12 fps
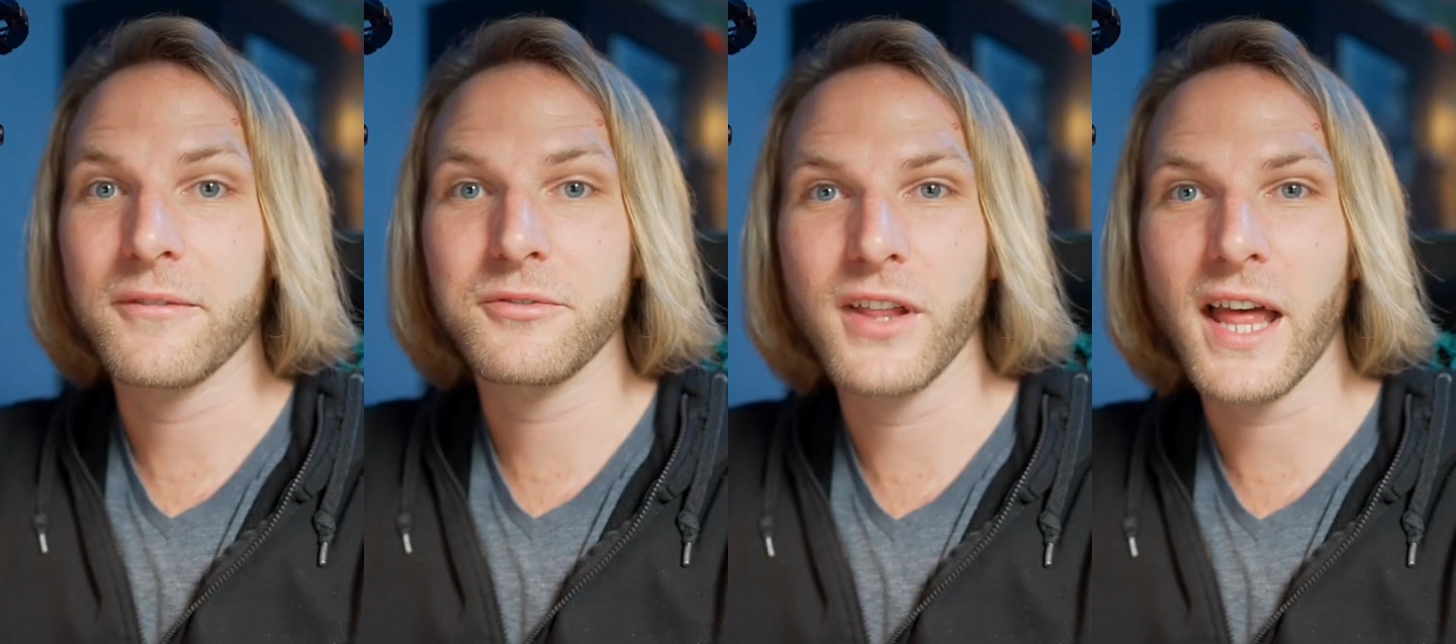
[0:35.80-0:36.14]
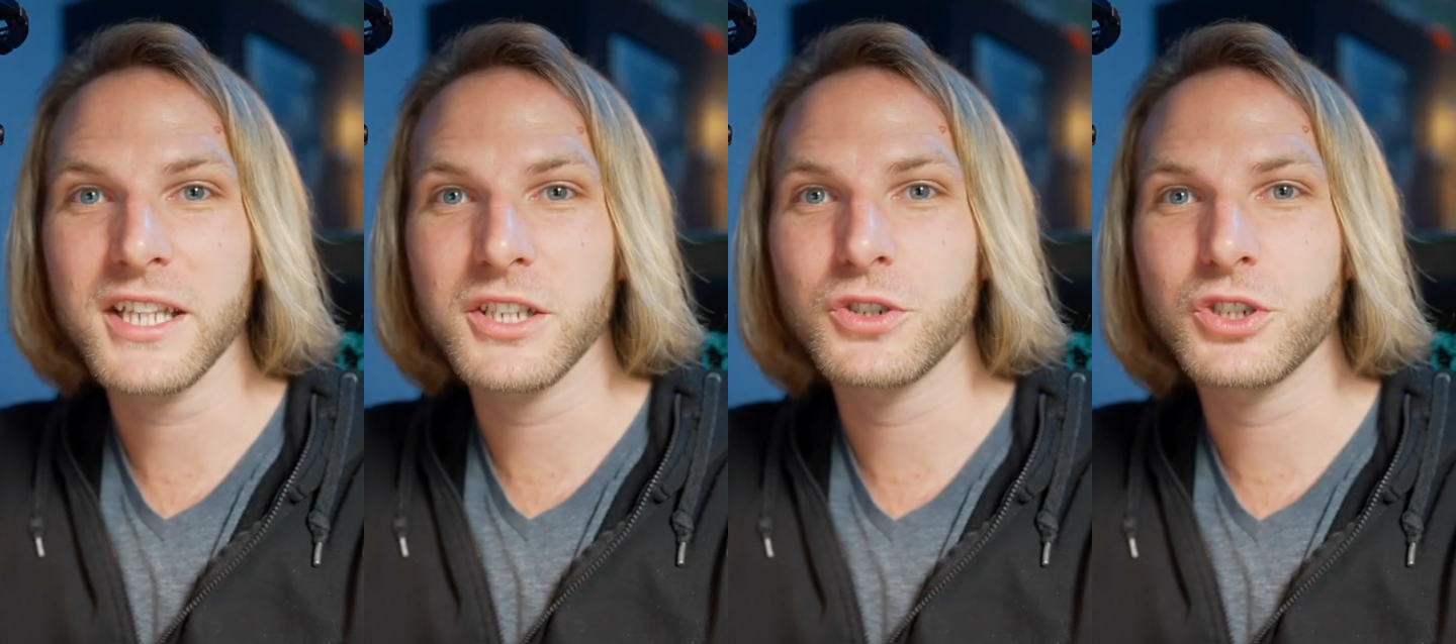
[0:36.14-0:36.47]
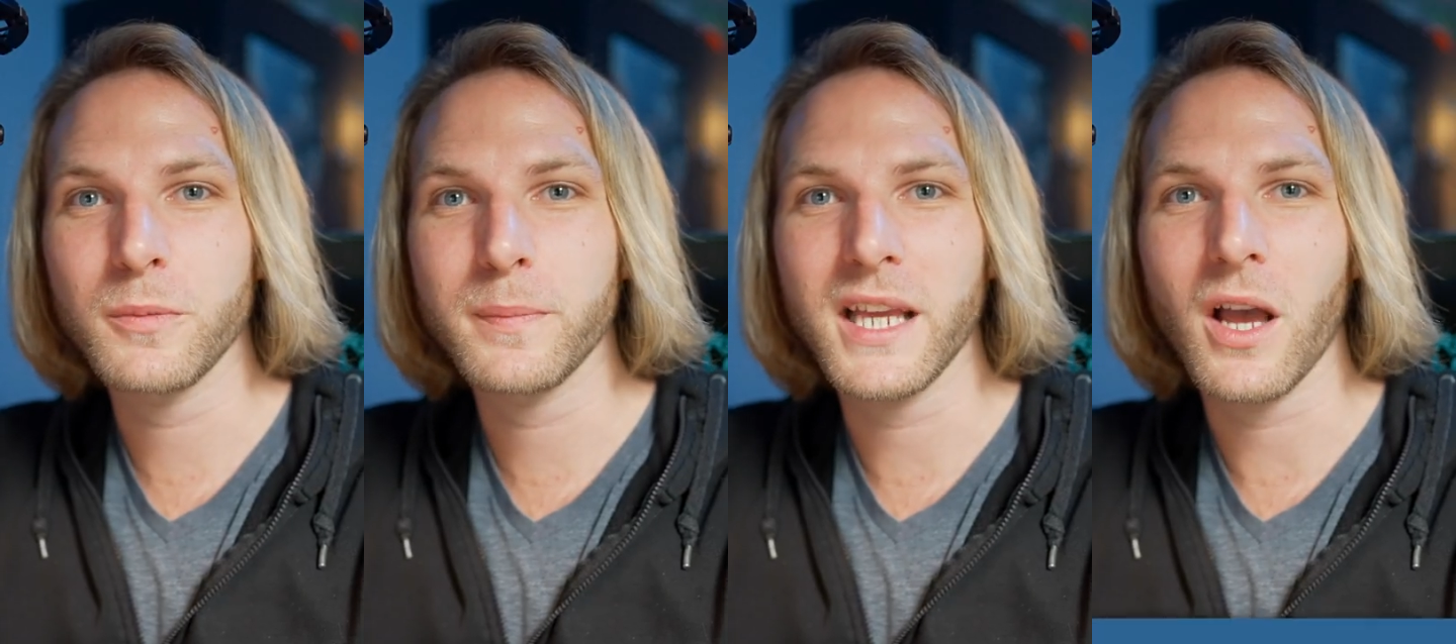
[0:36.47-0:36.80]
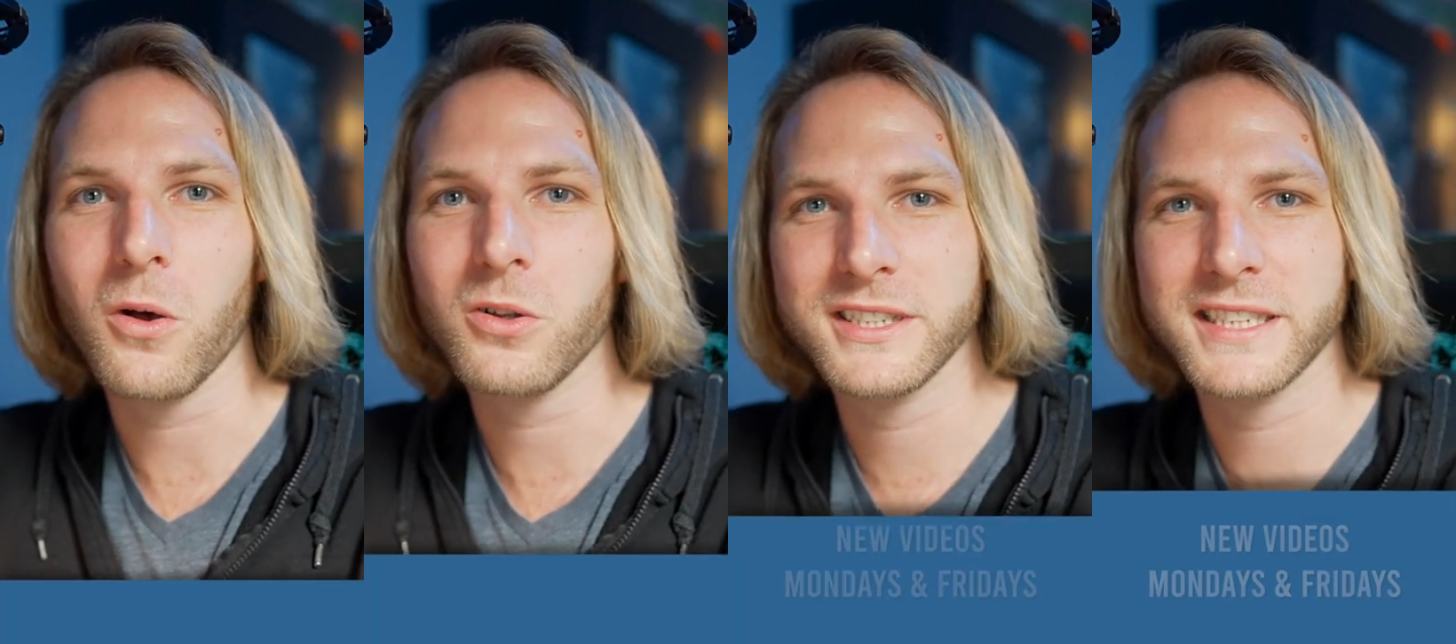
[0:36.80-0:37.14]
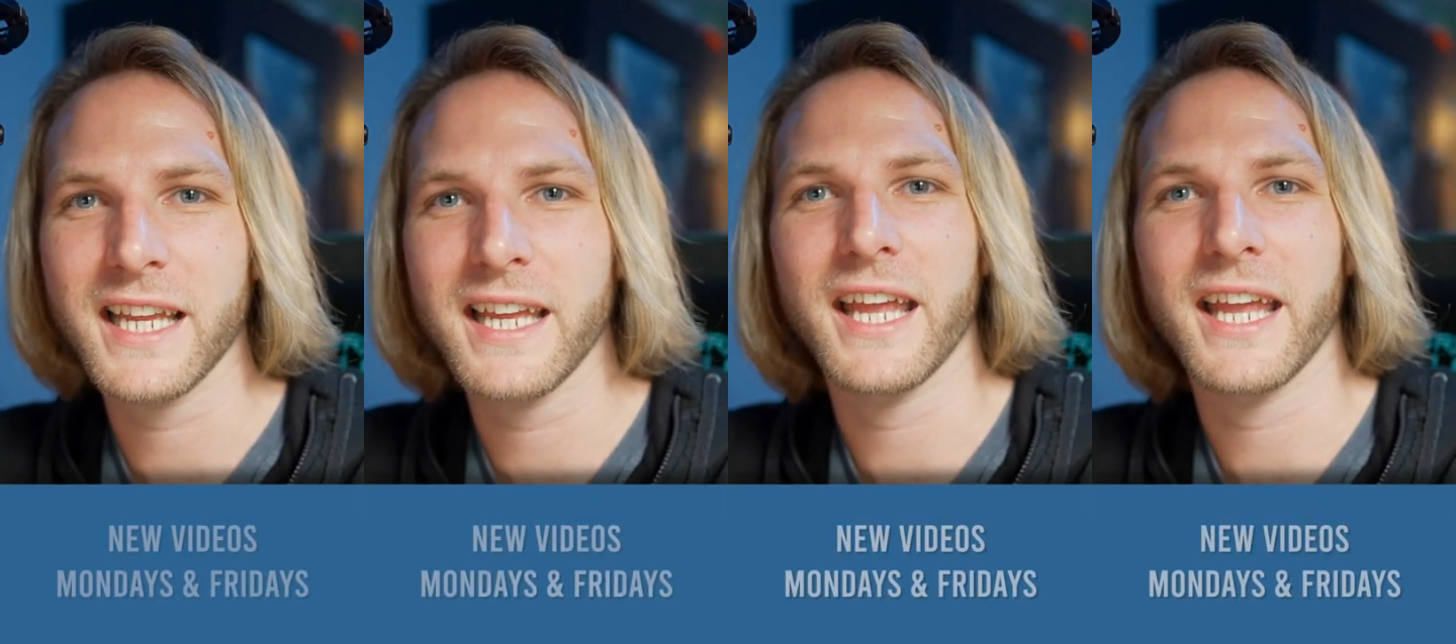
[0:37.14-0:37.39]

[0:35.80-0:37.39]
After that, you should be all set